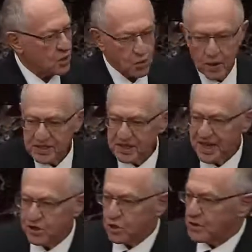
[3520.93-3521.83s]
Once
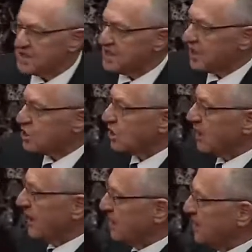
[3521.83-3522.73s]
that
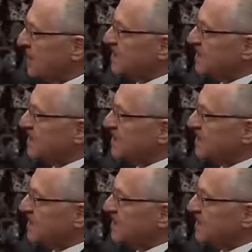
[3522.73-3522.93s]
jurisdictional element is